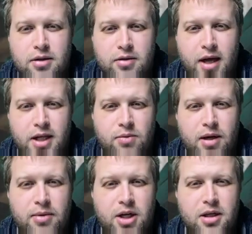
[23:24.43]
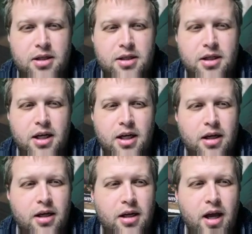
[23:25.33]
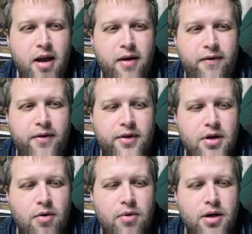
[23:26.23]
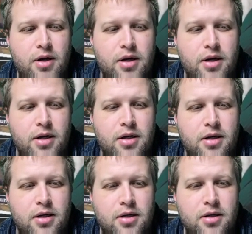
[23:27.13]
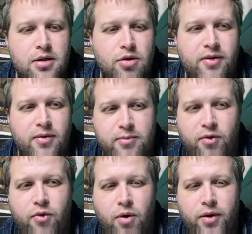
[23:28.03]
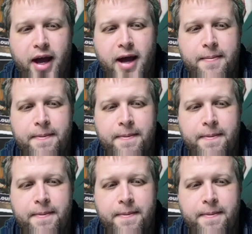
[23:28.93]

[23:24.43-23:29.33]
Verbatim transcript: That's what I'm going to see if no one shows me before that.